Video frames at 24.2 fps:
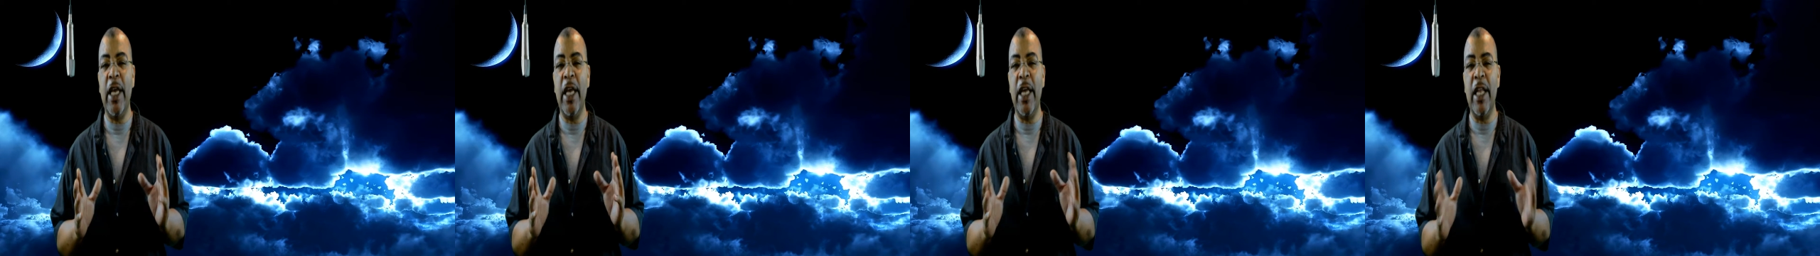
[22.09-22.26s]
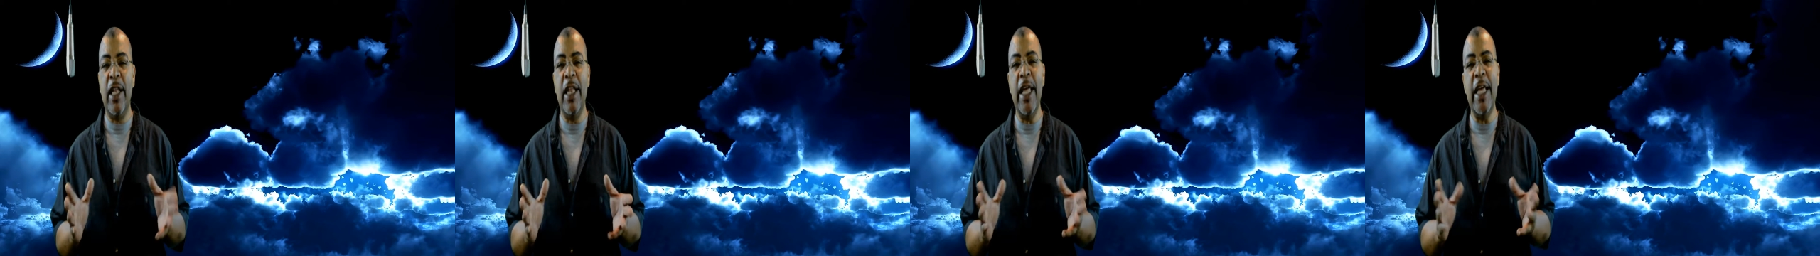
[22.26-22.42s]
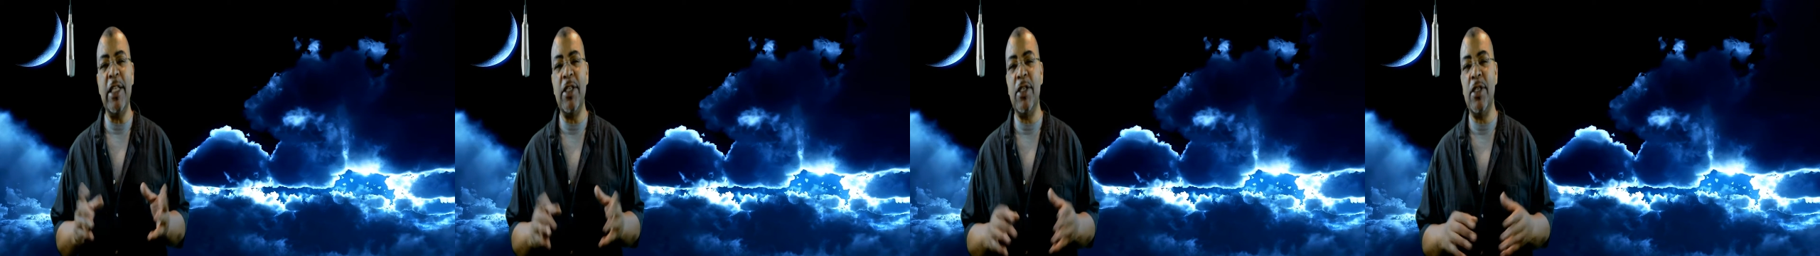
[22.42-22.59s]

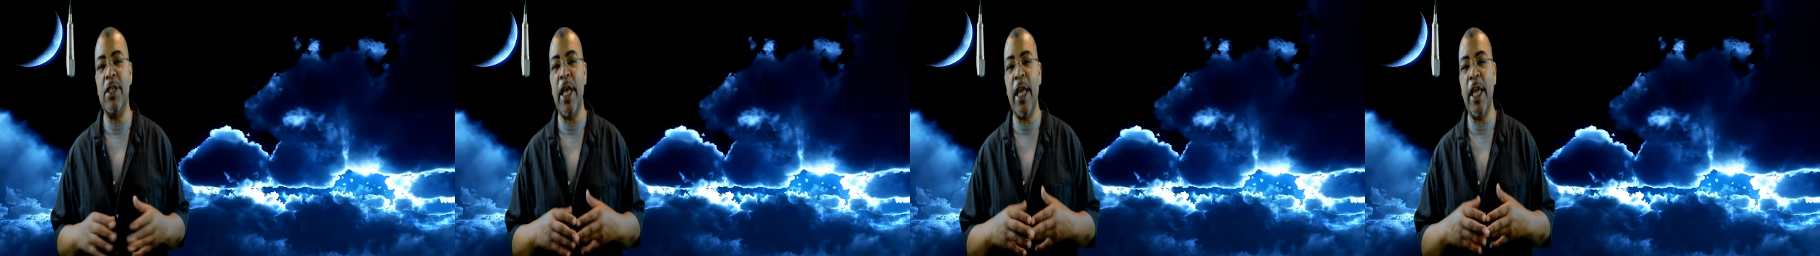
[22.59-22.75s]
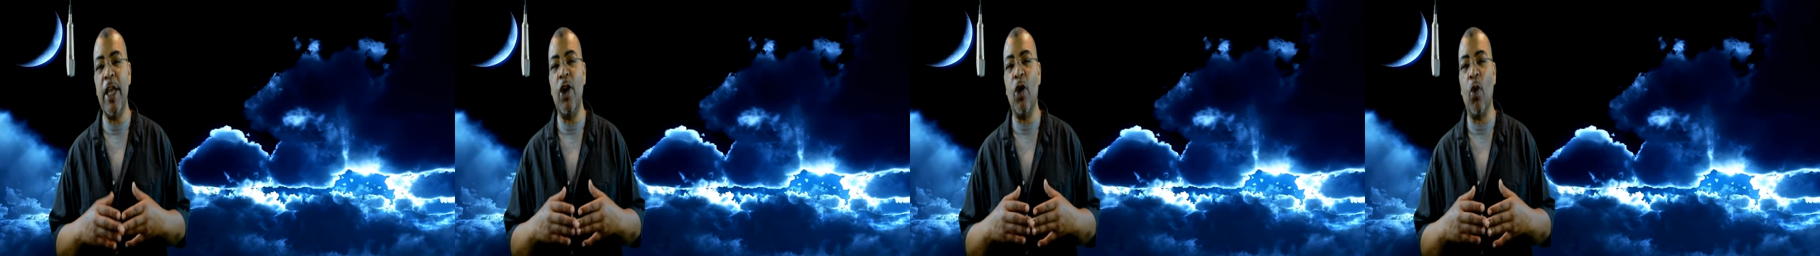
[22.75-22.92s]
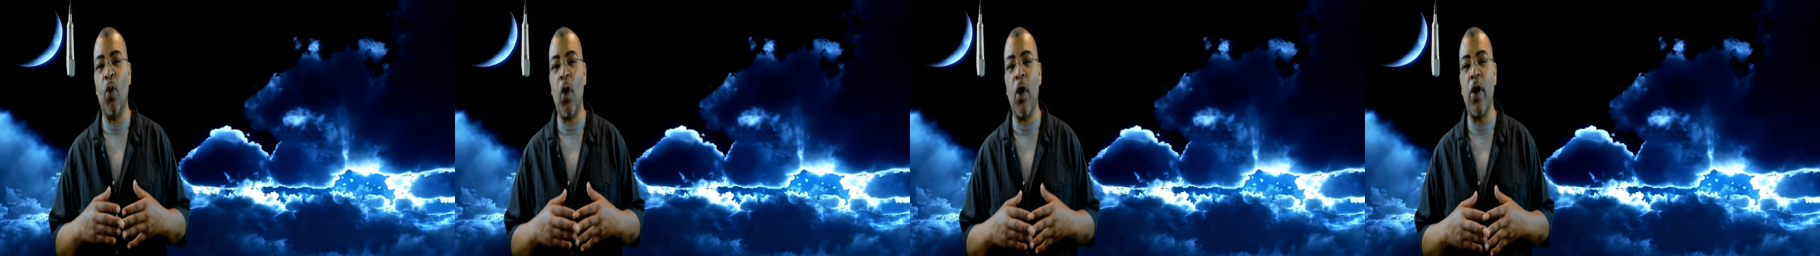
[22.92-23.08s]
Let's say
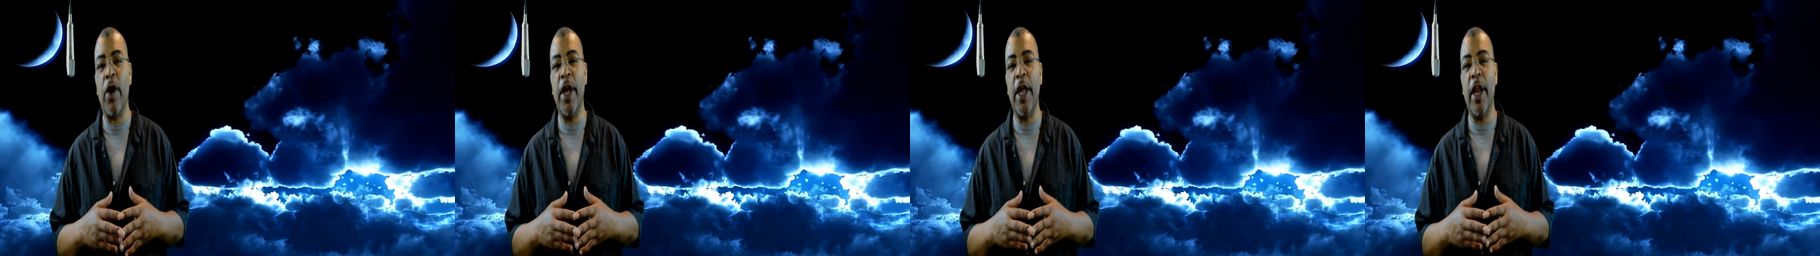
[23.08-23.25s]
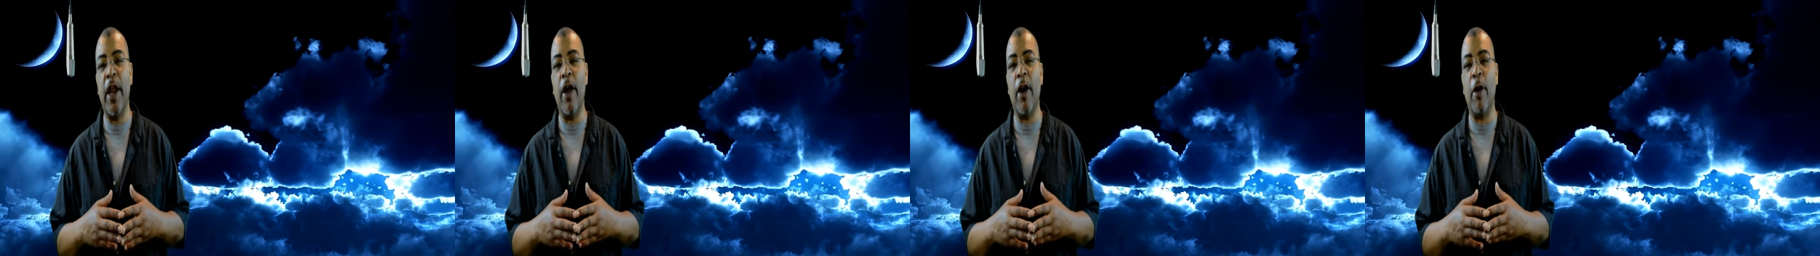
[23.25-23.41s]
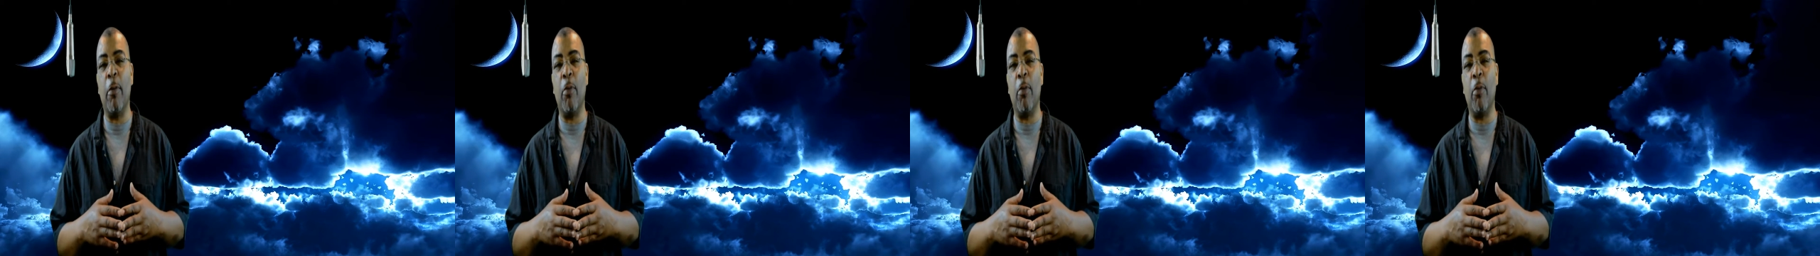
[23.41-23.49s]
you're working on a